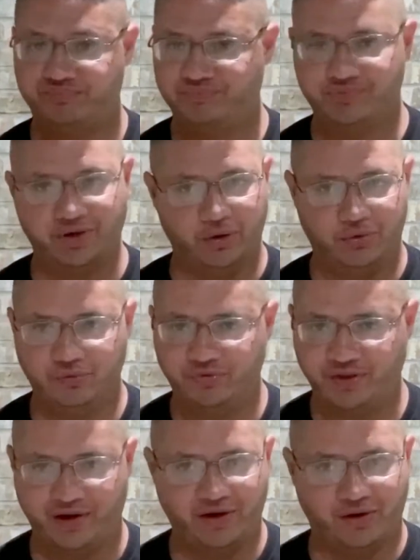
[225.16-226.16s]

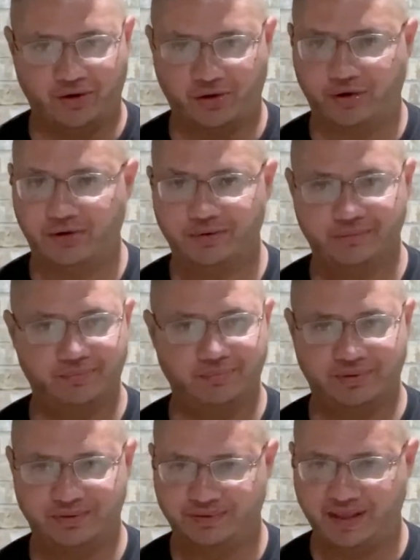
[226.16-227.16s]

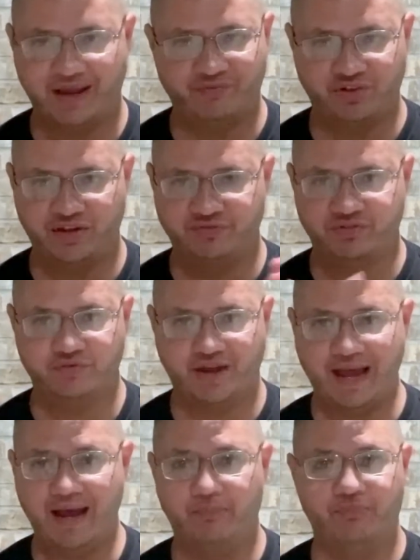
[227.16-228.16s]
they have the gift of
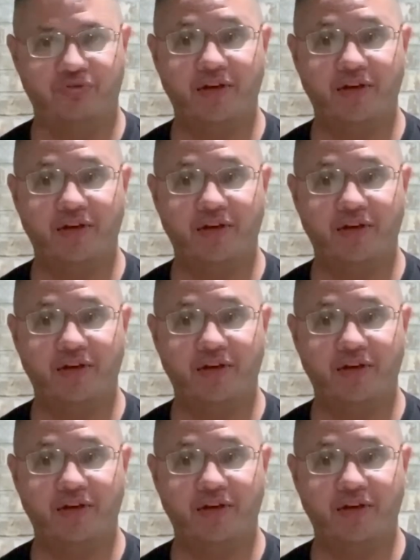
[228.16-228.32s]
gab.